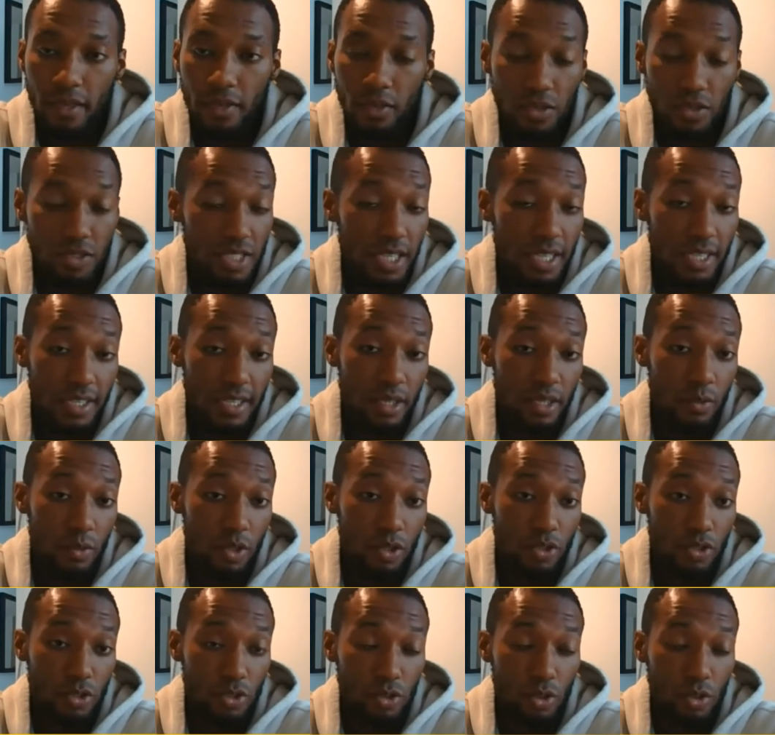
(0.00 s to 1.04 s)
Not saying
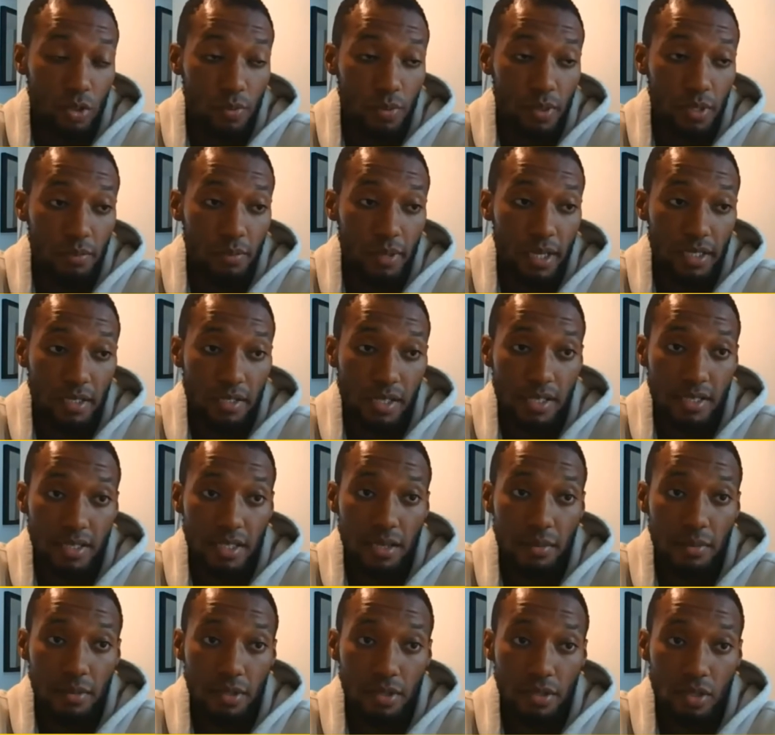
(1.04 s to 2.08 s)
anyone's stupid, but I try to keep